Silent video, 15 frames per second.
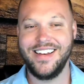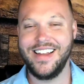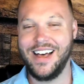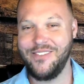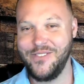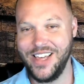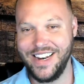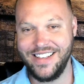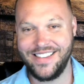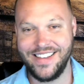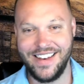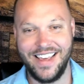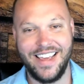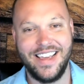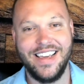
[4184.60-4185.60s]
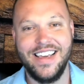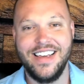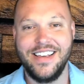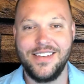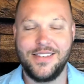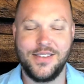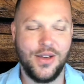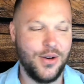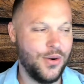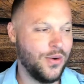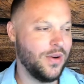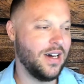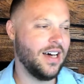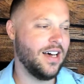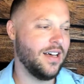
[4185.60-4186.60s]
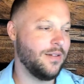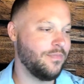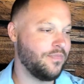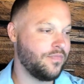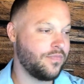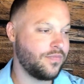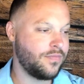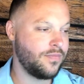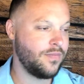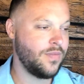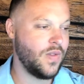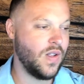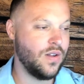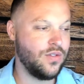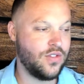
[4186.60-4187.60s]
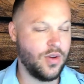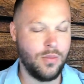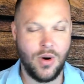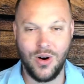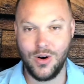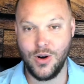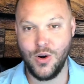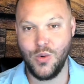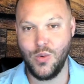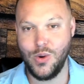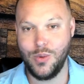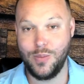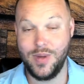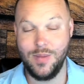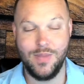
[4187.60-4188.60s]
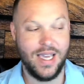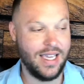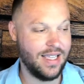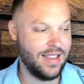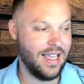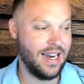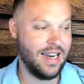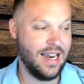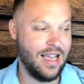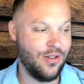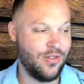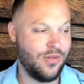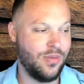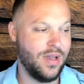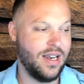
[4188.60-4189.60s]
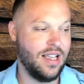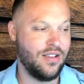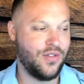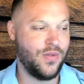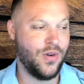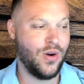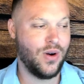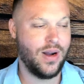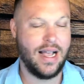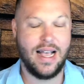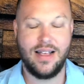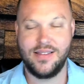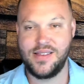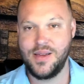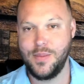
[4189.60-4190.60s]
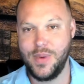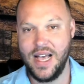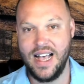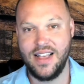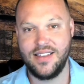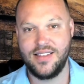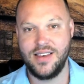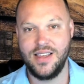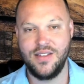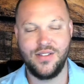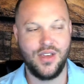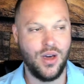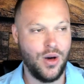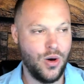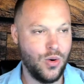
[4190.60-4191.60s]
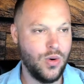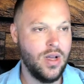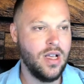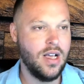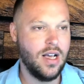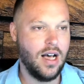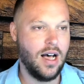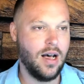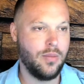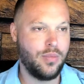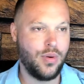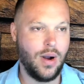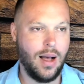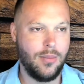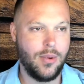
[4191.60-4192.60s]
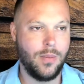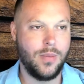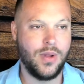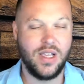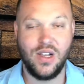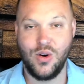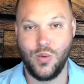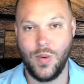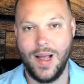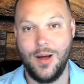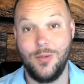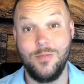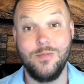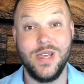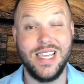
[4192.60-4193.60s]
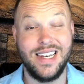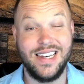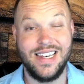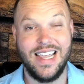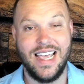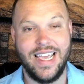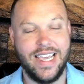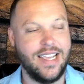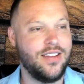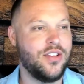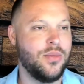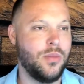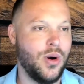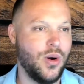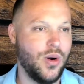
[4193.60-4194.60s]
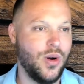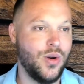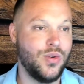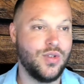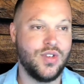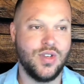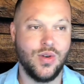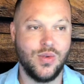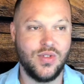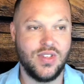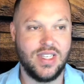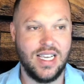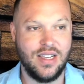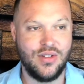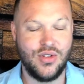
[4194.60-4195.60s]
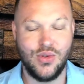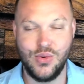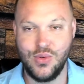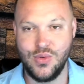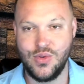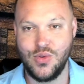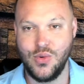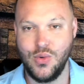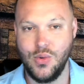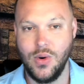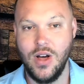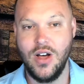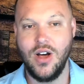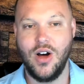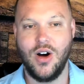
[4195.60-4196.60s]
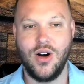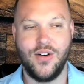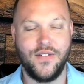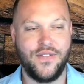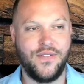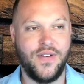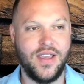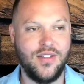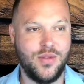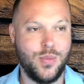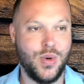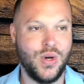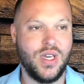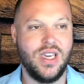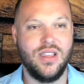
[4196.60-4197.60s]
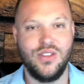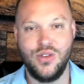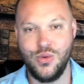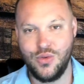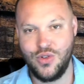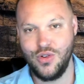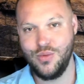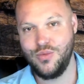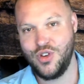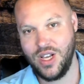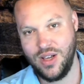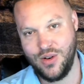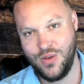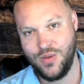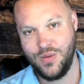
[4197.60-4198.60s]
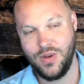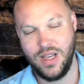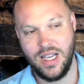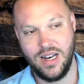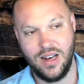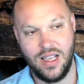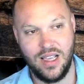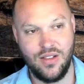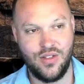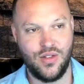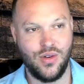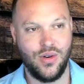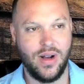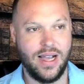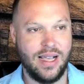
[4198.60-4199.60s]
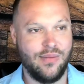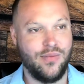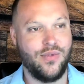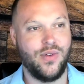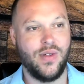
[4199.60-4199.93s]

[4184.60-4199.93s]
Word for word: Not many tonight. So, uh, tomorrow we'll be making that announcement as far as capacities go uh, probably around midday tomorrow so stay tuned to our facebook and youtube channel and instagram for